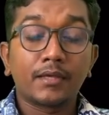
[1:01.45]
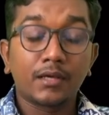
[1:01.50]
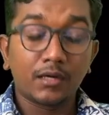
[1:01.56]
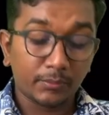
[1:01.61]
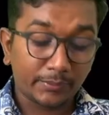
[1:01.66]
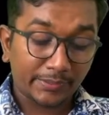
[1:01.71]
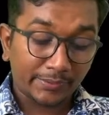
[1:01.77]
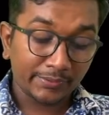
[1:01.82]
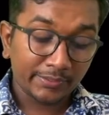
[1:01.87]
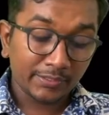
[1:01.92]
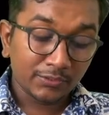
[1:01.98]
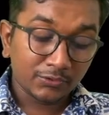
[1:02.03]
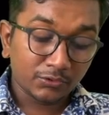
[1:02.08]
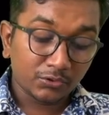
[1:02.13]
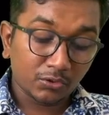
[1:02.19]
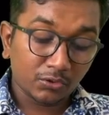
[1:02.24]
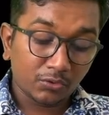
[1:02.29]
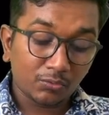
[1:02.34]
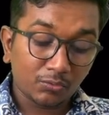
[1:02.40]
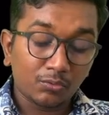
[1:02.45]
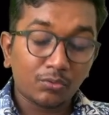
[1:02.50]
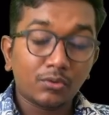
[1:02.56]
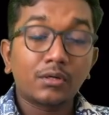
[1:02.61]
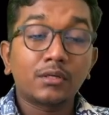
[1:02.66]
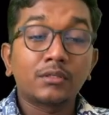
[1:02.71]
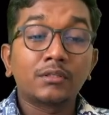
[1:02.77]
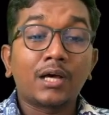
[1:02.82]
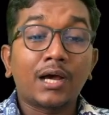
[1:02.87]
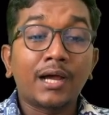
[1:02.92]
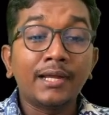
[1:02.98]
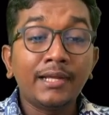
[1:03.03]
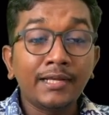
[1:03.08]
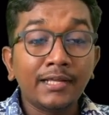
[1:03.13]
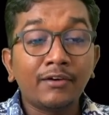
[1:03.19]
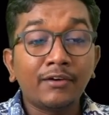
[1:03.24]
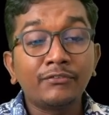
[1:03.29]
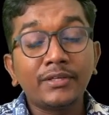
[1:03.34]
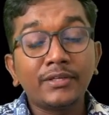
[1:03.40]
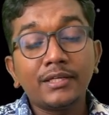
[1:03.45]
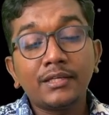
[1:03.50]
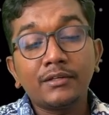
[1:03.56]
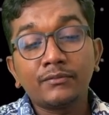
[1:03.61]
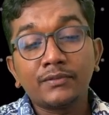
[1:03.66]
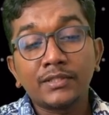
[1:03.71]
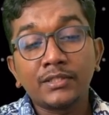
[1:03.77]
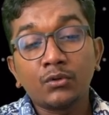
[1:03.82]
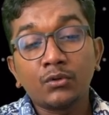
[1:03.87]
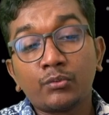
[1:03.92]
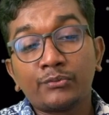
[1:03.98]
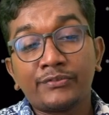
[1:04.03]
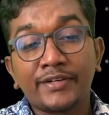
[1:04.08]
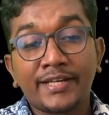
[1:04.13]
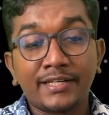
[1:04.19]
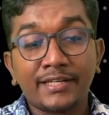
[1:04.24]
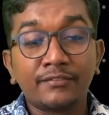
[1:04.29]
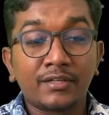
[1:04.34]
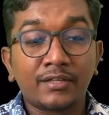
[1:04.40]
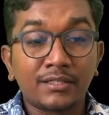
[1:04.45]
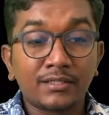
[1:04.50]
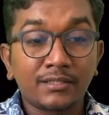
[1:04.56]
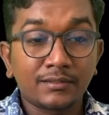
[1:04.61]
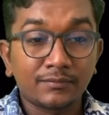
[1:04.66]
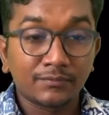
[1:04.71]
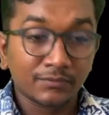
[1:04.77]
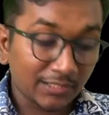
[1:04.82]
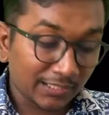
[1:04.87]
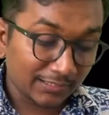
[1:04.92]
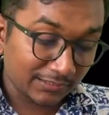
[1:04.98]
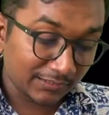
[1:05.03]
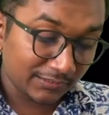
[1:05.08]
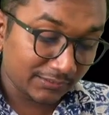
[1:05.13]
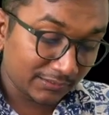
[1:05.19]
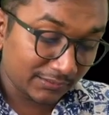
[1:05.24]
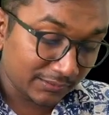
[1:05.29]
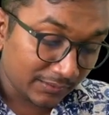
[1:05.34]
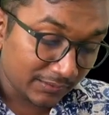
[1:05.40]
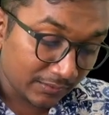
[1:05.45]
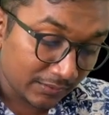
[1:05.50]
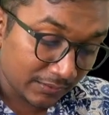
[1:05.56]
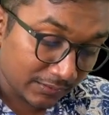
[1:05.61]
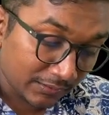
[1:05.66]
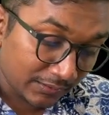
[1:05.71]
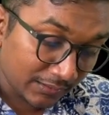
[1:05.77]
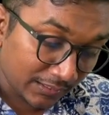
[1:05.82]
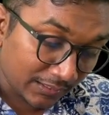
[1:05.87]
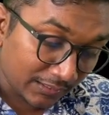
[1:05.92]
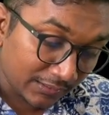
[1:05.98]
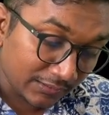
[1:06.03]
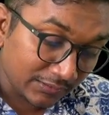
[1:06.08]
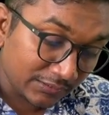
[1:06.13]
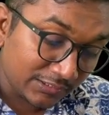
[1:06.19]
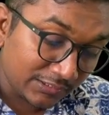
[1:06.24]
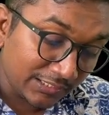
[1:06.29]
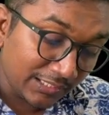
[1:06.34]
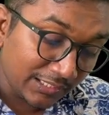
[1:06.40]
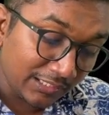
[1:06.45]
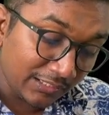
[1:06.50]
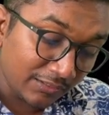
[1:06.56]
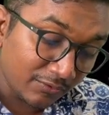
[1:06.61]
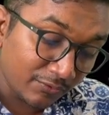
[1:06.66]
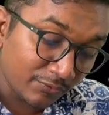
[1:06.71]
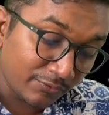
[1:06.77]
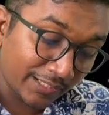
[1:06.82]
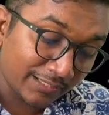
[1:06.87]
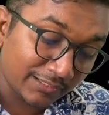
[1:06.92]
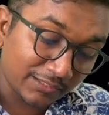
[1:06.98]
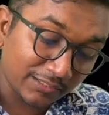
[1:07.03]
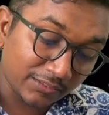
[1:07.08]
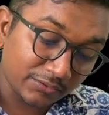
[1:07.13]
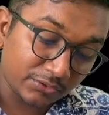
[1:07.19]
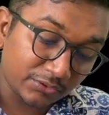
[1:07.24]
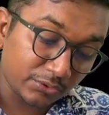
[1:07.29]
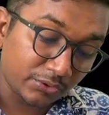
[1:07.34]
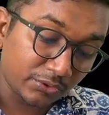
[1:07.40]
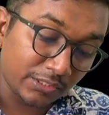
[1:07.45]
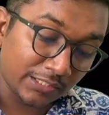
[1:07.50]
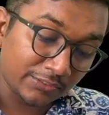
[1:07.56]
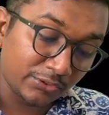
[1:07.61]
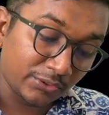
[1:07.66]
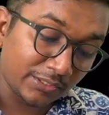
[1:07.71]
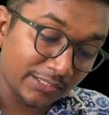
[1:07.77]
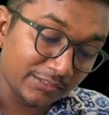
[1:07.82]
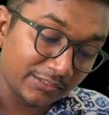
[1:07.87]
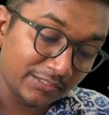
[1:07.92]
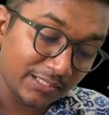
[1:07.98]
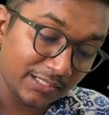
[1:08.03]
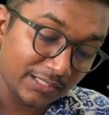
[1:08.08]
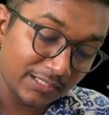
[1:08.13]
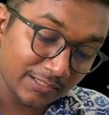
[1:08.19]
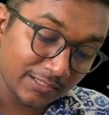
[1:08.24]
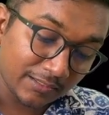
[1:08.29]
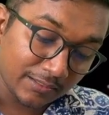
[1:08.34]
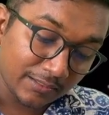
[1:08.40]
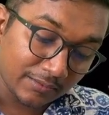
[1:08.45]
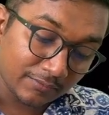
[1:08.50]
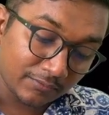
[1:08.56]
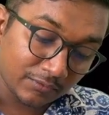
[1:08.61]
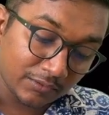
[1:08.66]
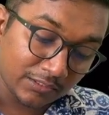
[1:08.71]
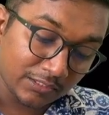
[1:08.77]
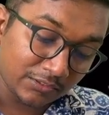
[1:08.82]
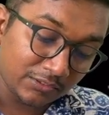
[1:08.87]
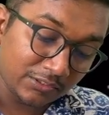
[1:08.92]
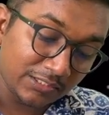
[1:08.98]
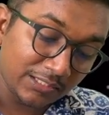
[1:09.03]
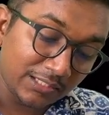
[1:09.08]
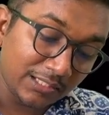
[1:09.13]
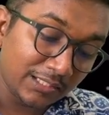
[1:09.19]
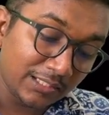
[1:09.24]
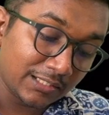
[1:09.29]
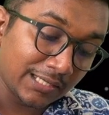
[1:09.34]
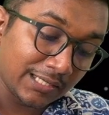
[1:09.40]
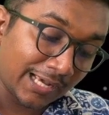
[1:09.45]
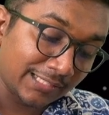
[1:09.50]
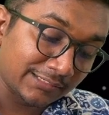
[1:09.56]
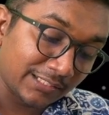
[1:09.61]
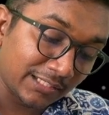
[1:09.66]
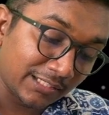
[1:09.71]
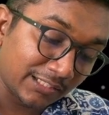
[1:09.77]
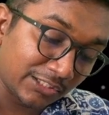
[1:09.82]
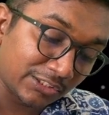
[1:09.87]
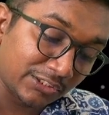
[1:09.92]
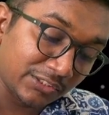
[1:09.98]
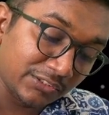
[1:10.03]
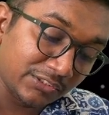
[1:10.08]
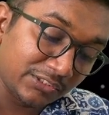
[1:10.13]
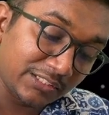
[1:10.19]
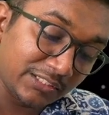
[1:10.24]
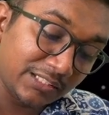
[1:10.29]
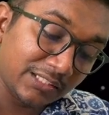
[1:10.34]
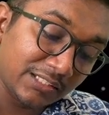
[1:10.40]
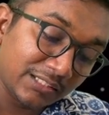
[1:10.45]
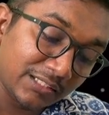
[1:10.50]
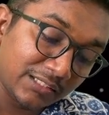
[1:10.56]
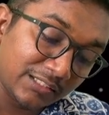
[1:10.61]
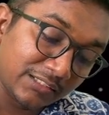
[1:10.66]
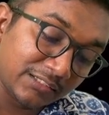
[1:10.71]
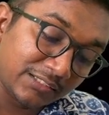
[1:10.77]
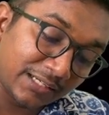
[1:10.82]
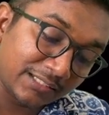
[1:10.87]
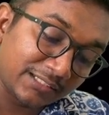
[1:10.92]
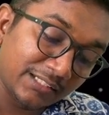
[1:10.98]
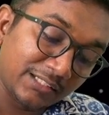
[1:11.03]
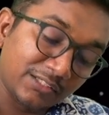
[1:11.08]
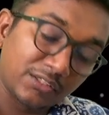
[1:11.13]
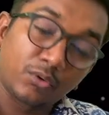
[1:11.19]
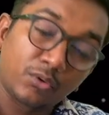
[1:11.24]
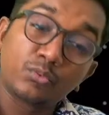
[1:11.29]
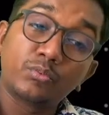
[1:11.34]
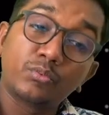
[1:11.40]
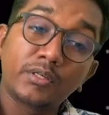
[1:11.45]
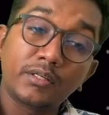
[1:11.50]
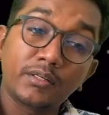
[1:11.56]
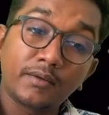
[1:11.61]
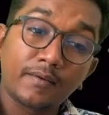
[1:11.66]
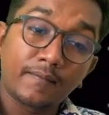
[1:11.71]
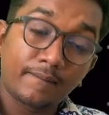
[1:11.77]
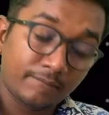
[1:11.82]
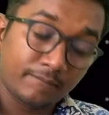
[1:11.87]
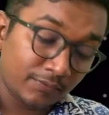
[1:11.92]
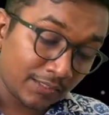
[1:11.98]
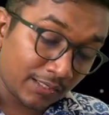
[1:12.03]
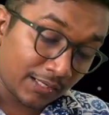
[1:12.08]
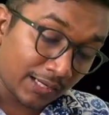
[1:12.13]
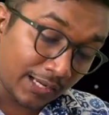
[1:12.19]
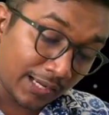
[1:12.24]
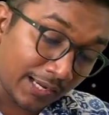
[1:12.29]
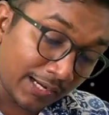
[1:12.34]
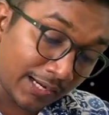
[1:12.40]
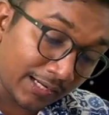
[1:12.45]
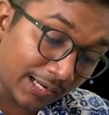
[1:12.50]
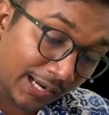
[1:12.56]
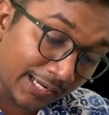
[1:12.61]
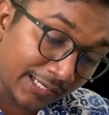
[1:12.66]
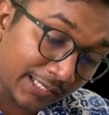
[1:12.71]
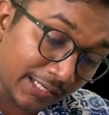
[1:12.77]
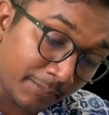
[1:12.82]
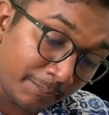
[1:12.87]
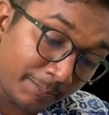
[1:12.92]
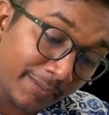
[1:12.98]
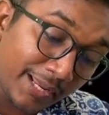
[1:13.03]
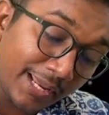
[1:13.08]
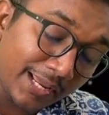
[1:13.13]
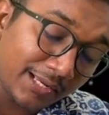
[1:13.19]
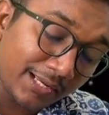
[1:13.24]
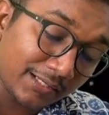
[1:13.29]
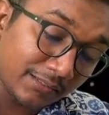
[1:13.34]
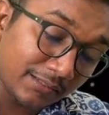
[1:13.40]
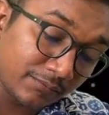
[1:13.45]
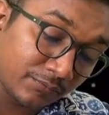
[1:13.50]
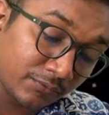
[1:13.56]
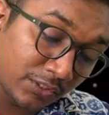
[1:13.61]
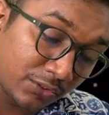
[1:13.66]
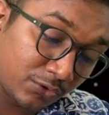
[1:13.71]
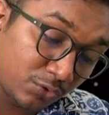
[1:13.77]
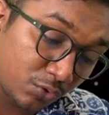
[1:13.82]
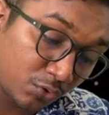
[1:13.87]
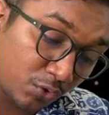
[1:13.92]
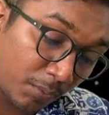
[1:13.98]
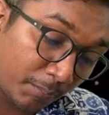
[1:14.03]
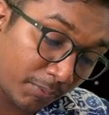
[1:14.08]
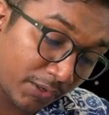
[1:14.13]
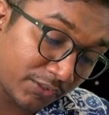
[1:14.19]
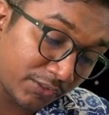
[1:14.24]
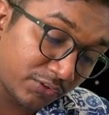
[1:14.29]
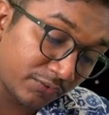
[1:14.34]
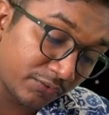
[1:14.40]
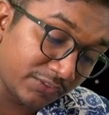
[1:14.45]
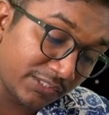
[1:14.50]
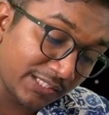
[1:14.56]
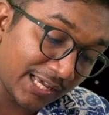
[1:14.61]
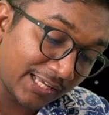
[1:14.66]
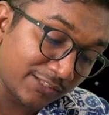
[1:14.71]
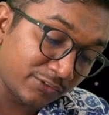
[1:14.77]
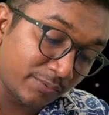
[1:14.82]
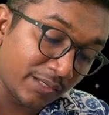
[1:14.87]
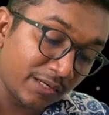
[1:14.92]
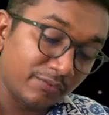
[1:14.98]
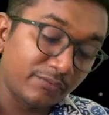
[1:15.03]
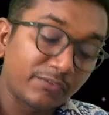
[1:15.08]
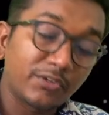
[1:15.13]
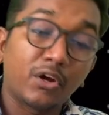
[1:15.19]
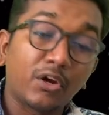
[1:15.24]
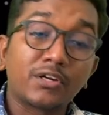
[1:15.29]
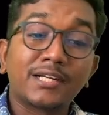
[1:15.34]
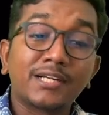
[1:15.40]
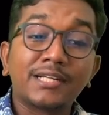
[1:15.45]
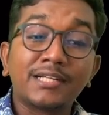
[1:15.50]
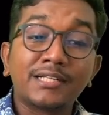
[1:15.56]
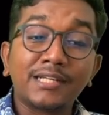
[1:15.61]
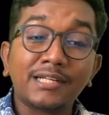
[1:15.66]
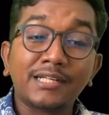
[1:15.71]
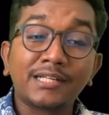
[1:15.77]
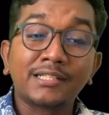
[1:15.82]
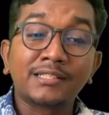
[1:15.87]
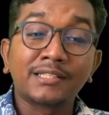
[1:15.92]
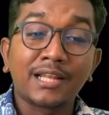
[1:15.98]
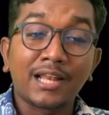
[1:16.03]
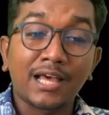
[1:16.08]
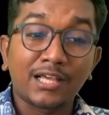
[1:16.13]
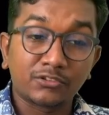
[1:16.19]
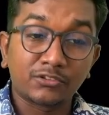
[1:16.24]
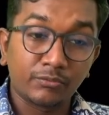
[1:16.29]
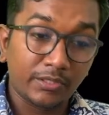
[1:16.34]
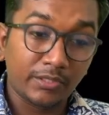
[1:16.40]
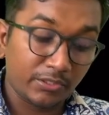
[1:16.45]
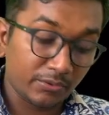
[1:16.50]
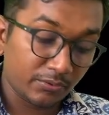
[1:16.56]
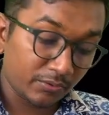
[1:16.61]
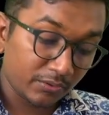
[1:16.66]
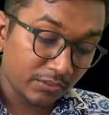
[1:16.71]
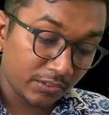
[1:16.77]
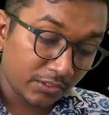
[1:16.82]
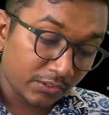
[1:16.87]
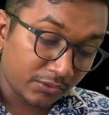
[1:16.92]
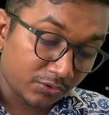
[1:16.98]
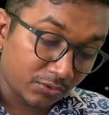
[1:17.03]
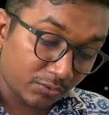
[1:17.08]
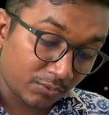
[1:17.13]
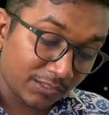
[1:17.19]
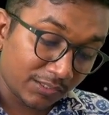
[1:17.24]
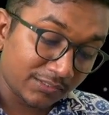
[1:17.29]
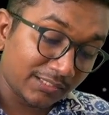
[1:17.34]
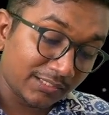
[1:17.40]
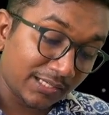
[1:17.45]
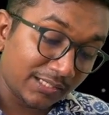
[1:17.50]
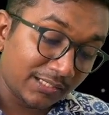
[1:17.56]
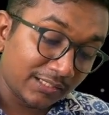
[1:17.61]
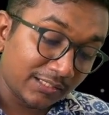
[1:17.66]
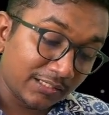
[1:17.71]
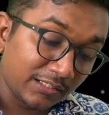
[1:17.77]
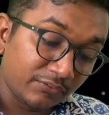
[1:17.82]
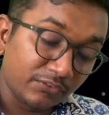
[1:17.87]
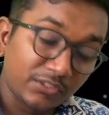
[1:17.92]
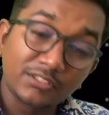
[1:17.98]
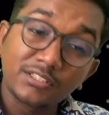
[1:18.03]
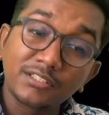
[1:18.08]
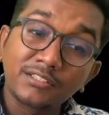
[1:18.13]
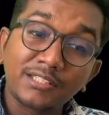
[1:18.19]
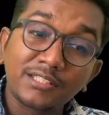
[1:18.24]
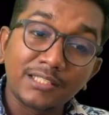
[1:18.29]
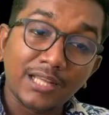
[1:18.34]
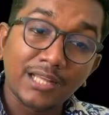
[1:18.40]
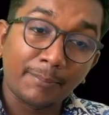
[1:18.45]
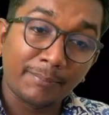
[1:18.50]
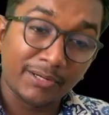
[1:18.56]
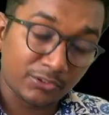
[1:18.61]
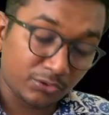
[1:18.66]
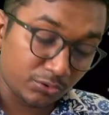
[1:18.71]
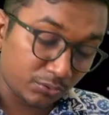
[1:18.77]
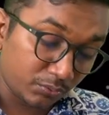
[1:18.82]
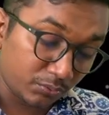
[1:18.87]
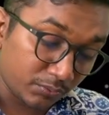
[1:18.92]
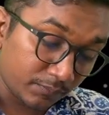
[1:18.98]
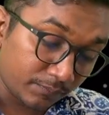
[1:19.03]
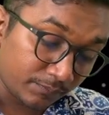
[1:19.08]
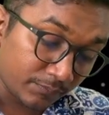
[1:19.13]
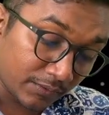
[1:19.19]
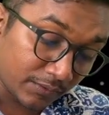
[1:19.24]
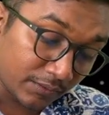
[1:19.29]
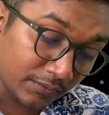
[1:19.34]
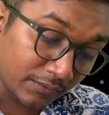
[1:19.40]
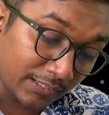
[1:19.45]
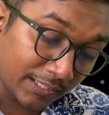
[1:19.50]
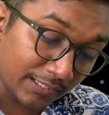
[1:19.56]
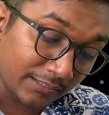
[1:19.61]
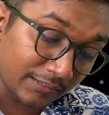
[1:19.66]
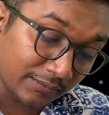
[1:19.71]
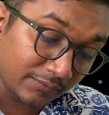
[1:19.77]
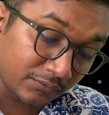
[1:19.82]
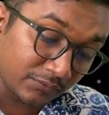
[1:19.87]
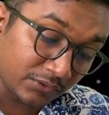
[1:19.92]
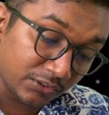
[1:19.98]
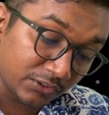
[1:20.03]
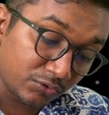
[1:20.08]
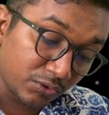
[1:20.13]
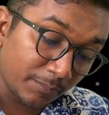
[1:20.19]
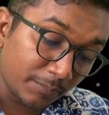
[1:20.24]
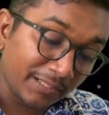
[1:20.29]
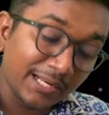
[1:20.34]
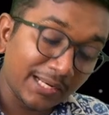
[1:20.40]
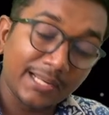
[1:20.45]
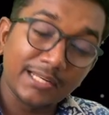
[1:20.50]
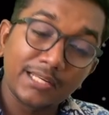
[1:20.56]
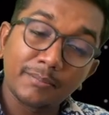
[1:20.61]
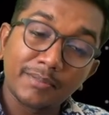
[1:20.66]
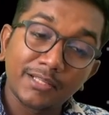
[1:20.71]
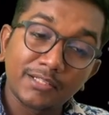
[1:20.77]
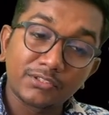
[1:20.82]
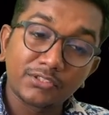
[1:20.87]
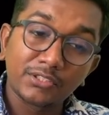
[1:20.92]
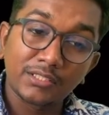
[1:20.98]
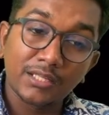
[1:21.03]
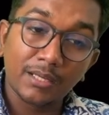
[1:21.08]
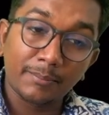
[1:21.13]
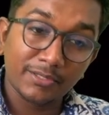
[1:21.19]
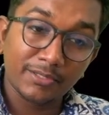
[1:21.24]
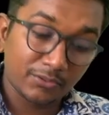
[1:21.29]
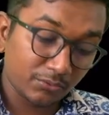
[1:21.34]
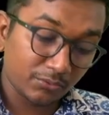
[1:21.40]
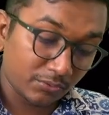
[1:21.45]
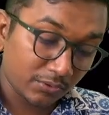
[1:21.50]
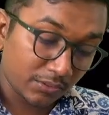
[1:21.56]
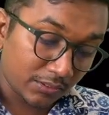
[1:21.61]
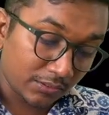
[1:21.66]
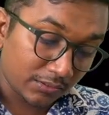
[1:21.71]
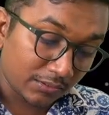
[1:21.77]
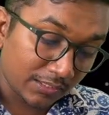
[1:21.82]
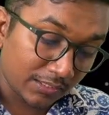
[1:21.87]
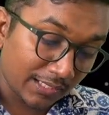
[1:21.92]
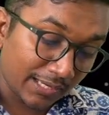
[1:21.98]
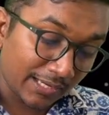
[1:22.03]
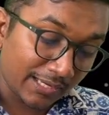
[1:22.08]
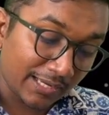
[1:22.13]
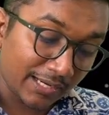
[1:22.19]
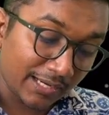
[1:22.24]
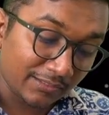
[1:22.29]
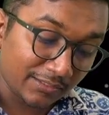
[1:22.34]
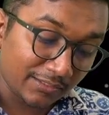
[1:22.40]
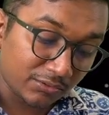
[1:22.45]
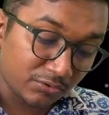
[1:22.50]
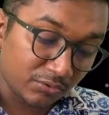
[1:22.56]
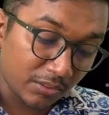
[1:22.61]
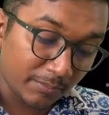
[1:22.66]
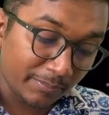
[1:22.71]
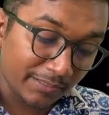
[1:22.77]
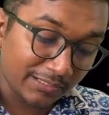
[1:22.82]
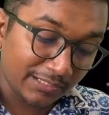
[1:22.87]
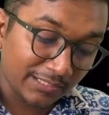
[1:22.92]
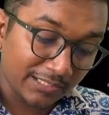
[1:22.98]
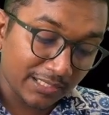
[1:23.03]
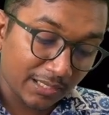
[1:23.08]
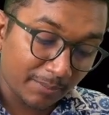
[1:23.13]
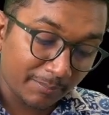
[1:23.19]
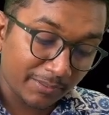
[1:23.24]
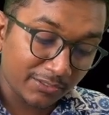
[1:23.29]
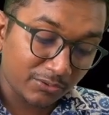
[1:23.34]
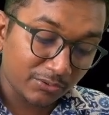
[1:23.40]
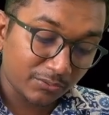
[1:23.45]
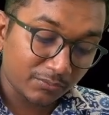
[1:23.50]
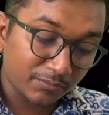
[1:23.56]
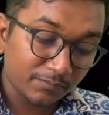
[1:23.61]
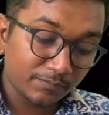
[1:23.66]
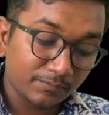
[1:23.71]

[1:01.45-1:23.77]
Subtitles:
Okay, so the idea we very well, that is here g vector. So as you can see, the g acceleration g is acting downward, and I can make the two components of g as well. We already did it in the last video. So what is that? If this is theta by 2, then this will be 90 minus theta by 2. Then again, this will be theta by 2.